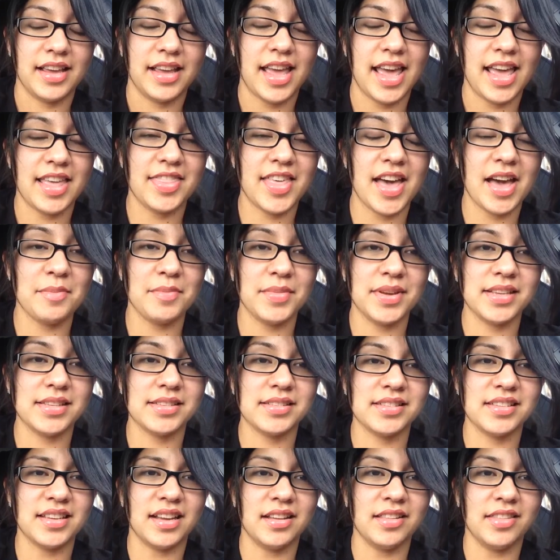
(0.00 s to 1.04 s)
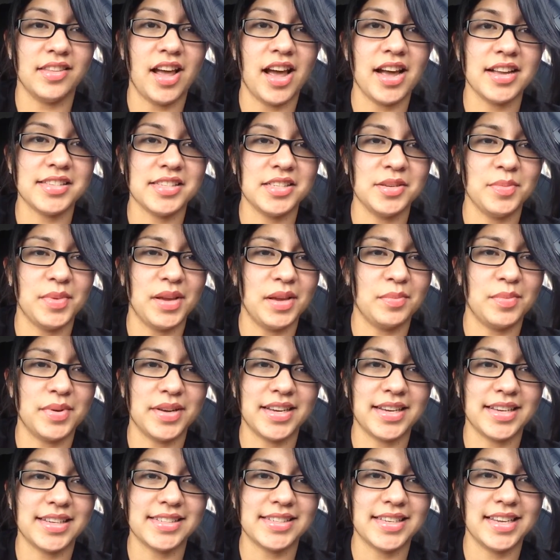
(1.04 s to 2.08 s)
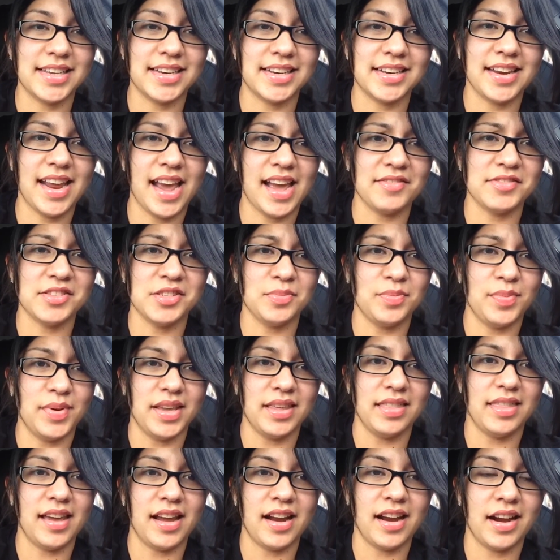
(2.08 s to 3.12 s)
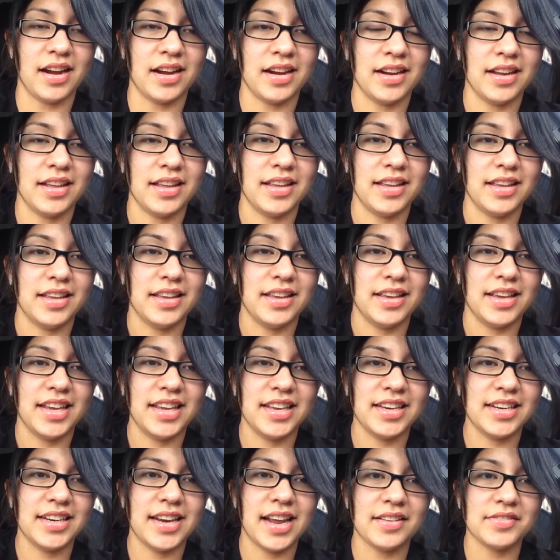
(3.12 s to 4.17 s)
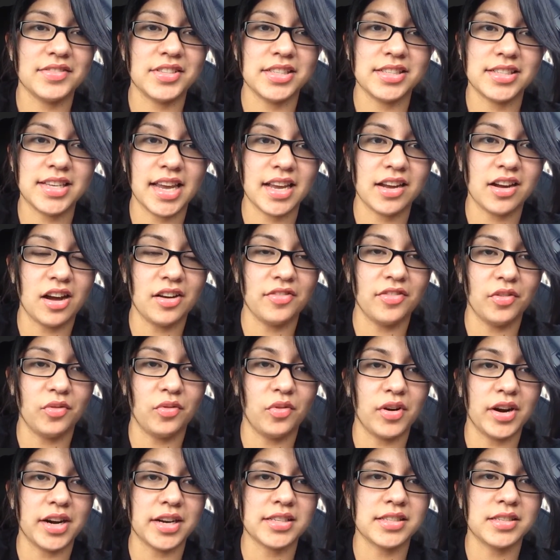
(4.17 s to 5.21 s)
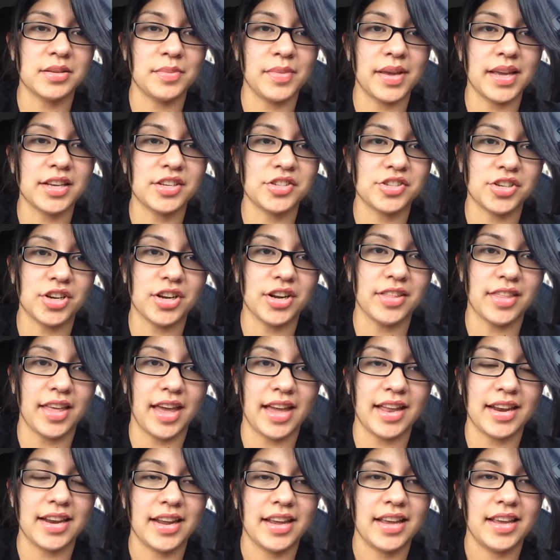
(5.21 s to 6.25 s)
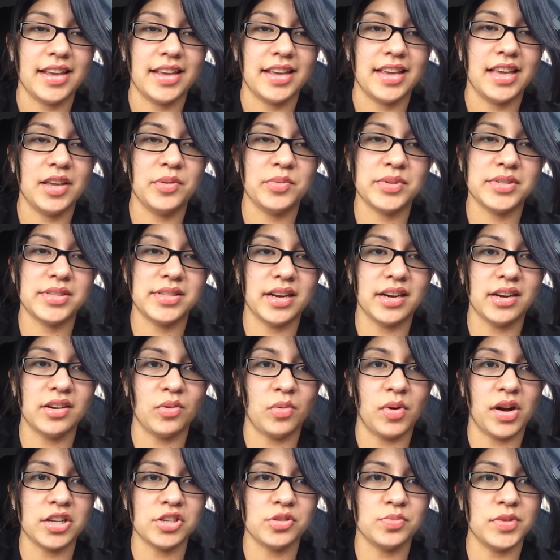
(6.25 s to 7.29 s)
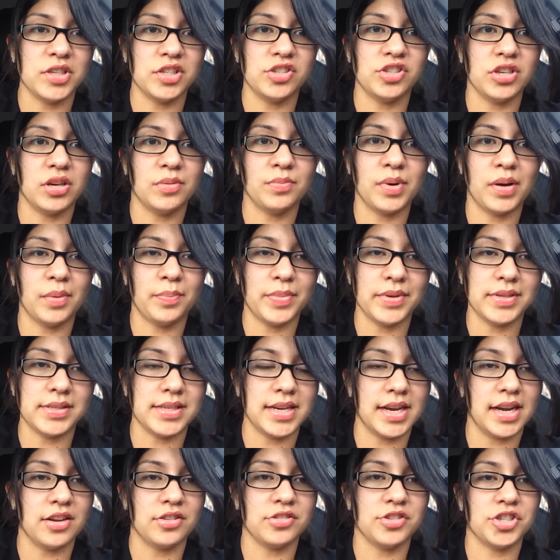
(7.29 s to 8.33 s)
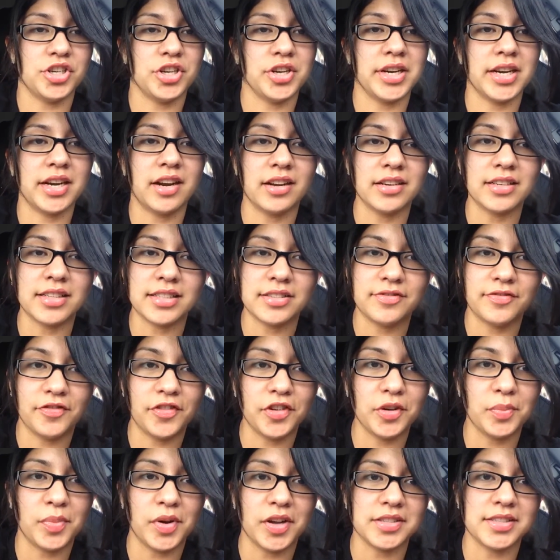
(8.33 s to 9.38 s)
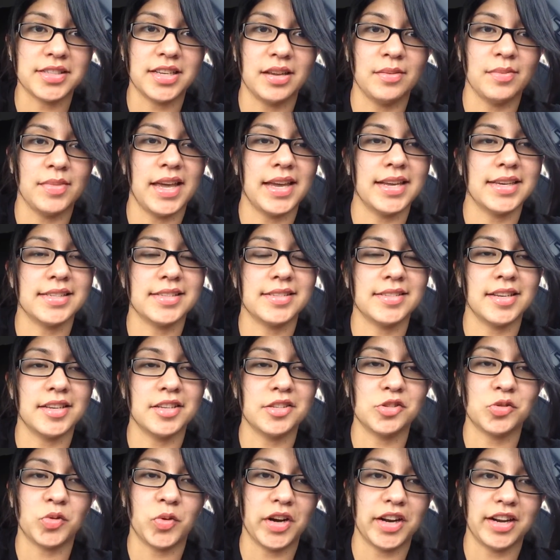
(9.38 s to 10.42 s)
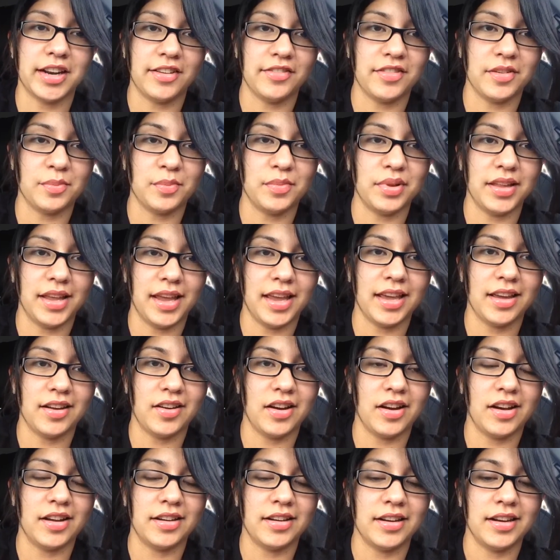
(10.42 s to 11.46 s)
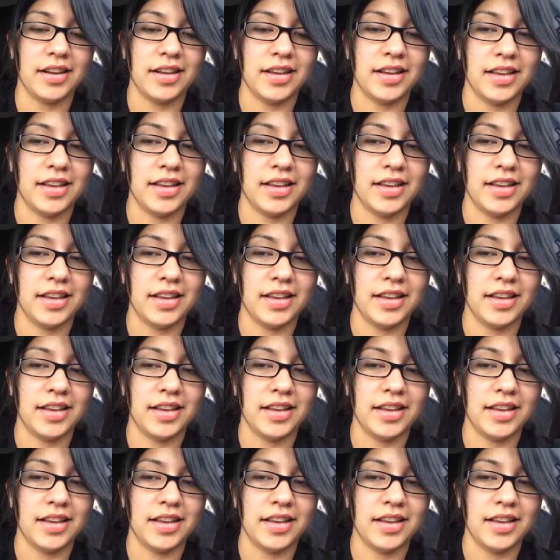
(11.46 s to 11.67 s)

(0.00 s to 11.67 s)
And that means a lot to me because he didn't have to be there. He didn't have to take off of work to make sure that he was there to watch me jump up and down cheering on a football team that his sons weren't even playing on.